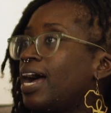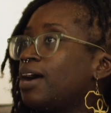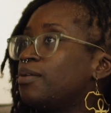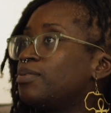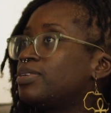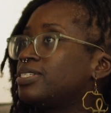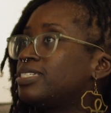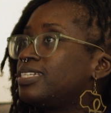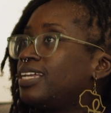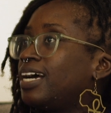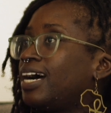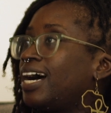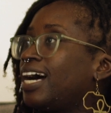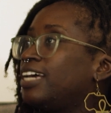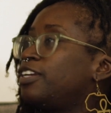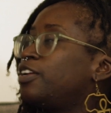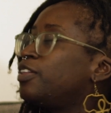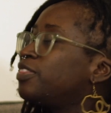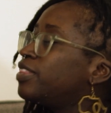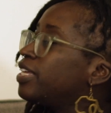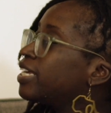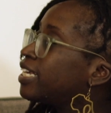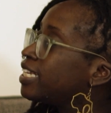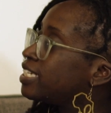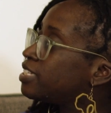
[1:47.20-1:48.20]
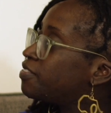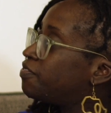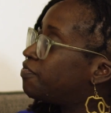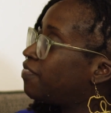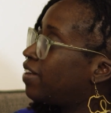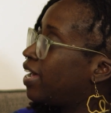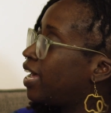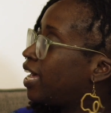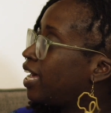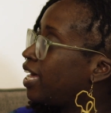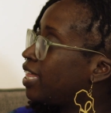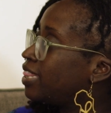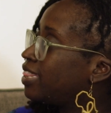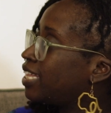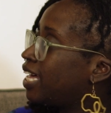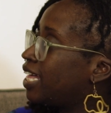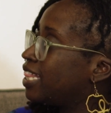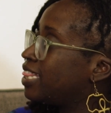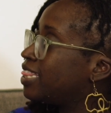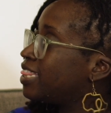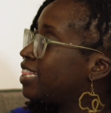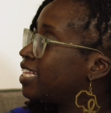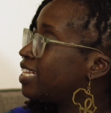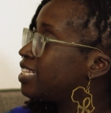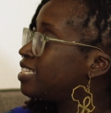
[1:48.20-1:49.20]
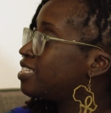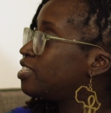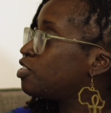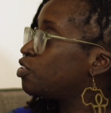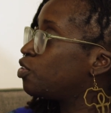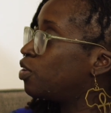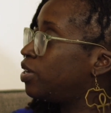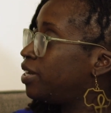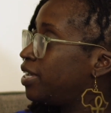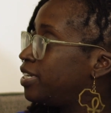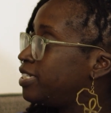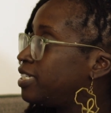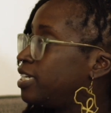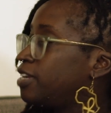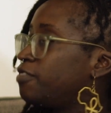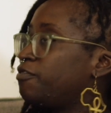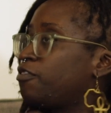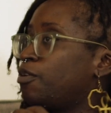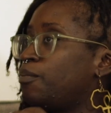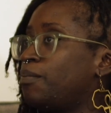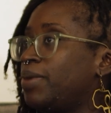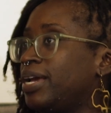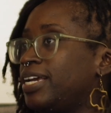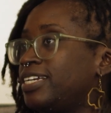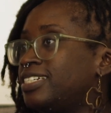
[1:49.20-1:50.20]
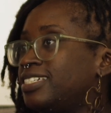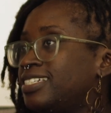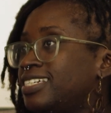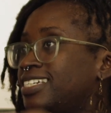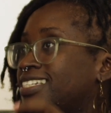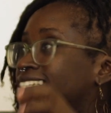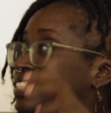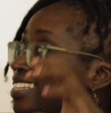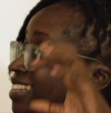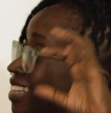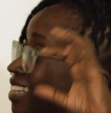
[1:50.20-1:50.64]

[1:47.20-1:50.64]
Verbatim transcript: I was like, I don't think it's fair that this knowledge and information is